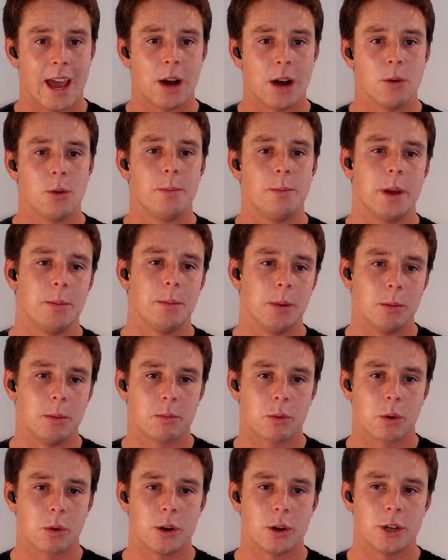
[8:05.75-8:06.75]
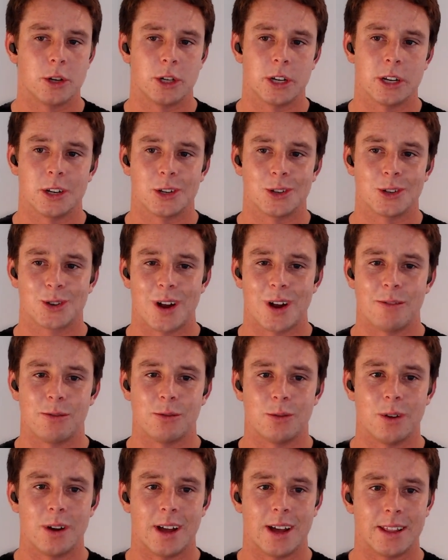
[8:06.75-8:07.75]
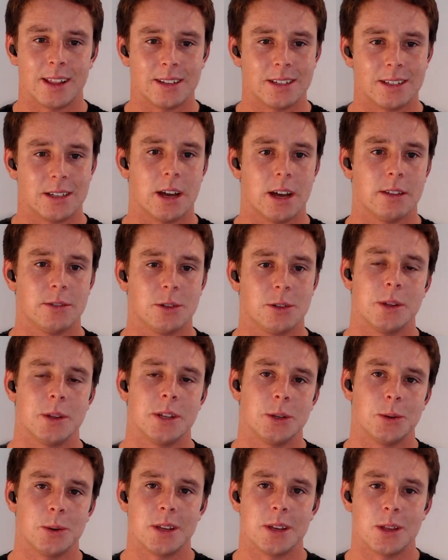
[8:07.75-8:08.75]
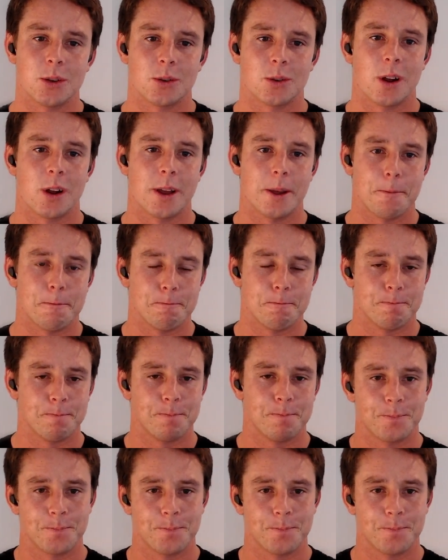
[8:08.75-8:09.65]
How are people approaching travel at the start of 2023?